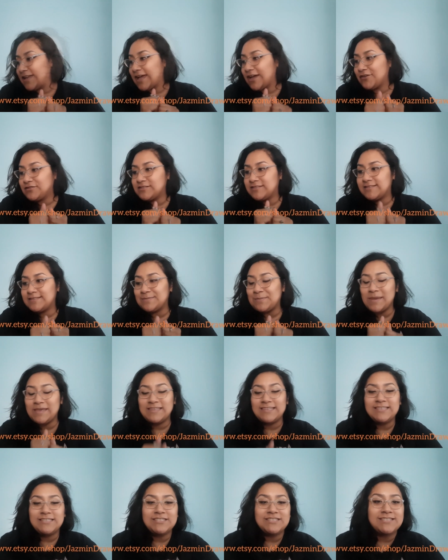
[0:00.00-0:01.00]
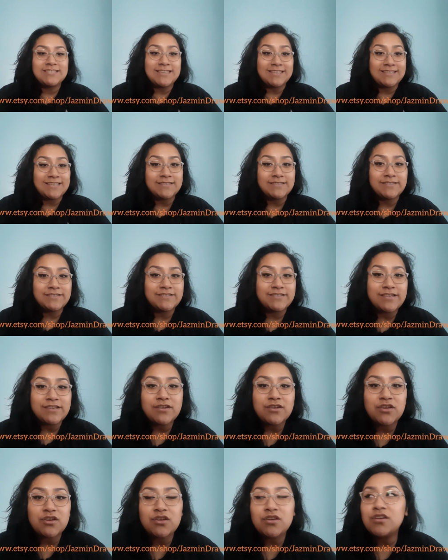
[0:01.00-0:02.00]
now it's mainly just to get that
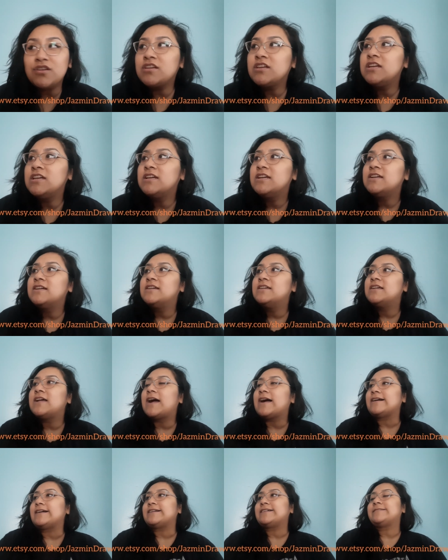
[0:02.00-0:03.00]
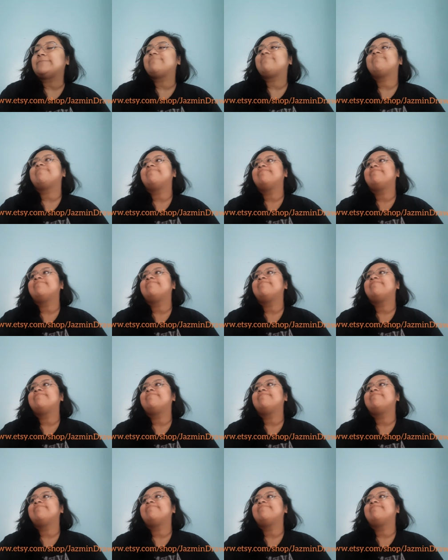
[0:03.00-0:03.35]
sticker um,